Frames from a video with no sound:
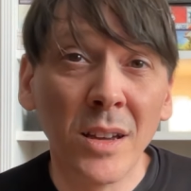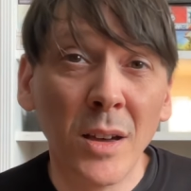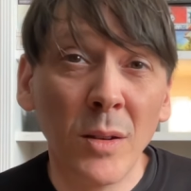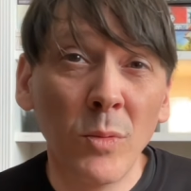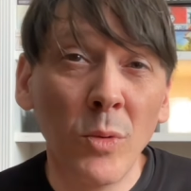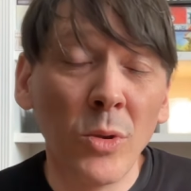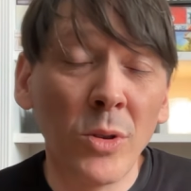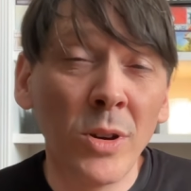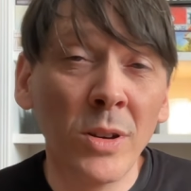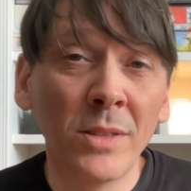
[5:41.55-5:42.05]

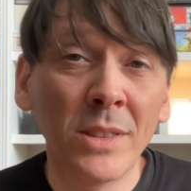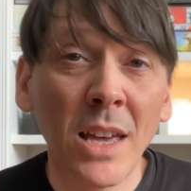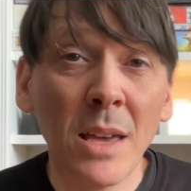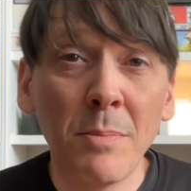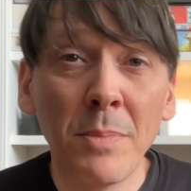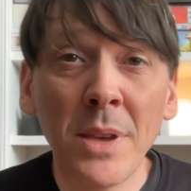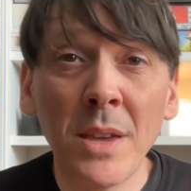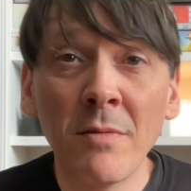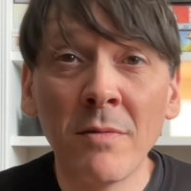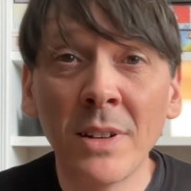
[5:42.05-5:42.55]
well, could they
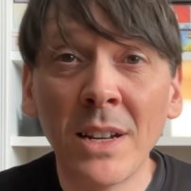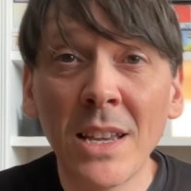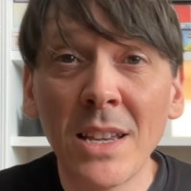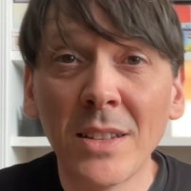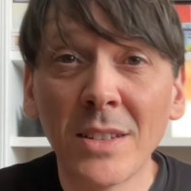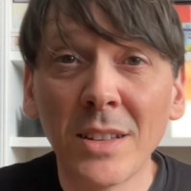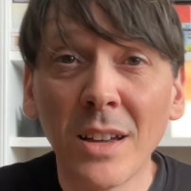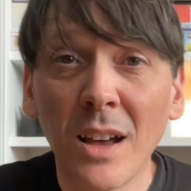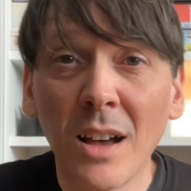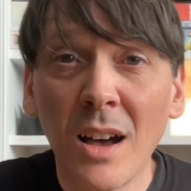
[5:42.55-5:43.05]
be
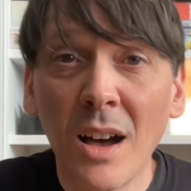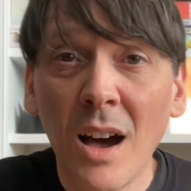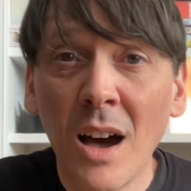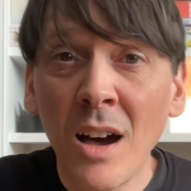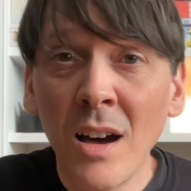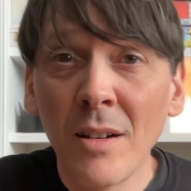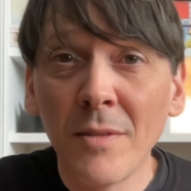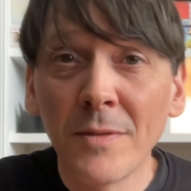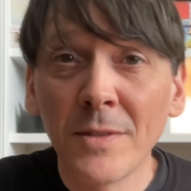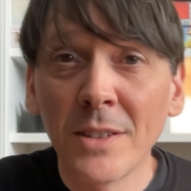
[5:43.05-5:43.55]
released
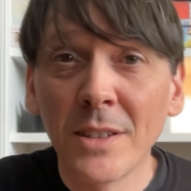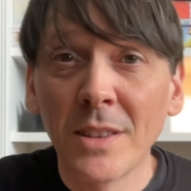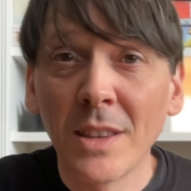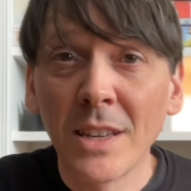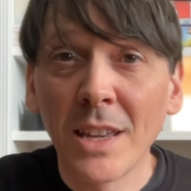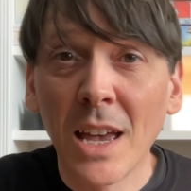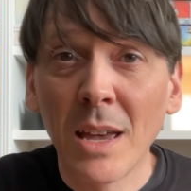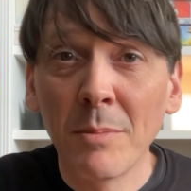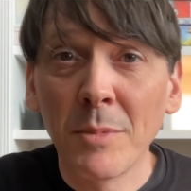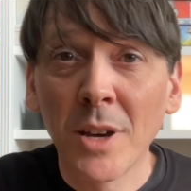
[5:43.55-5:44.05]
after the
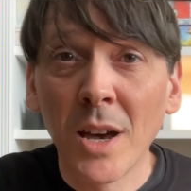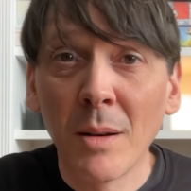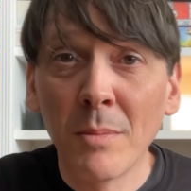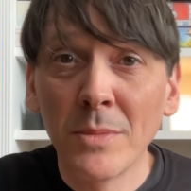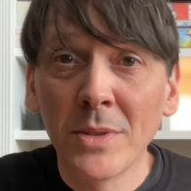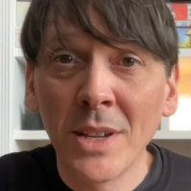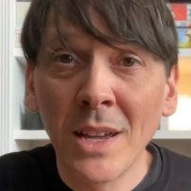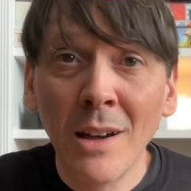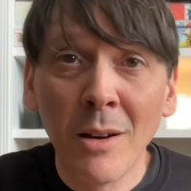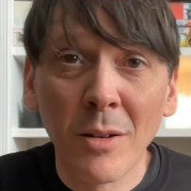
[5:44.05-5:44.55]
game
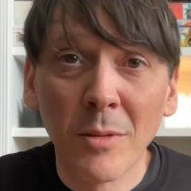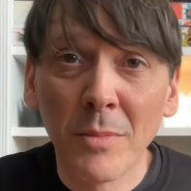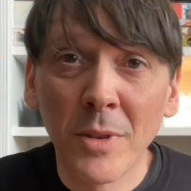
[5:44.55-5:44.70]
comes out